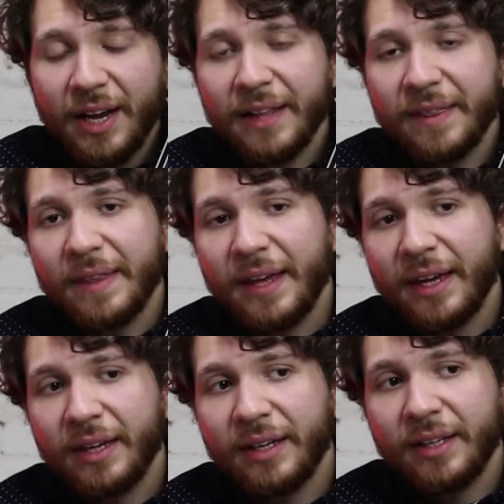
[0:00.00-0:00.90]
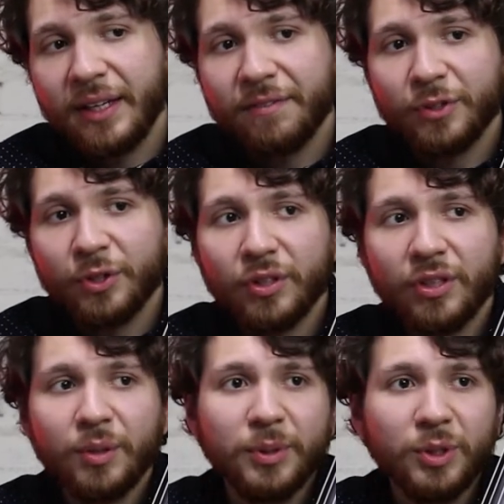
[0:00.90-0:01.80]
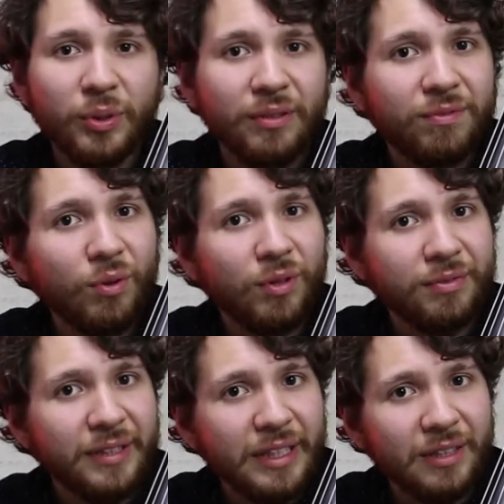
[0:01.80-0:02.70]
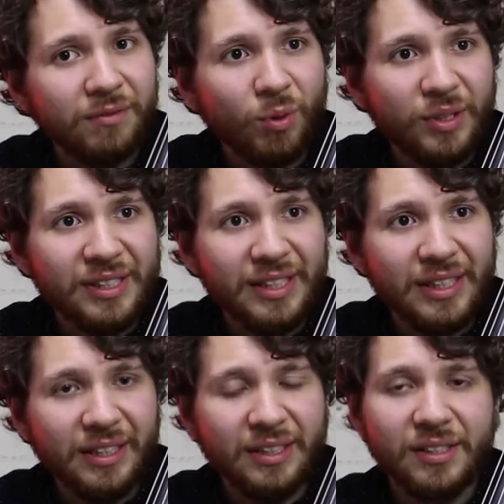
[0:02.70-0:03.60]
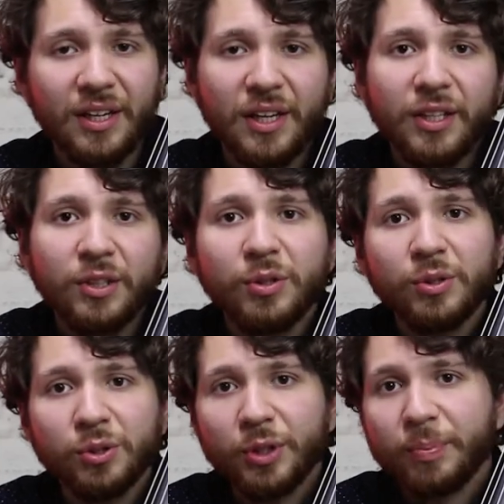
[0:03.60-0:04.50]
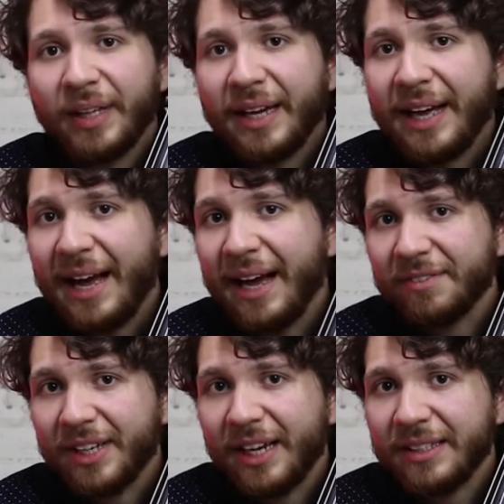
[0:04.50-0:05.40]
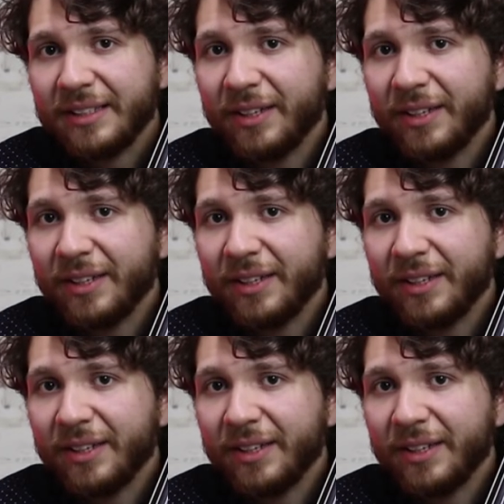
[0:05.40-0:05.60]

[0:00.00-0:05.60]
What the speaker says: And then if you're between 4 feet and 4'6", you usually play a half size.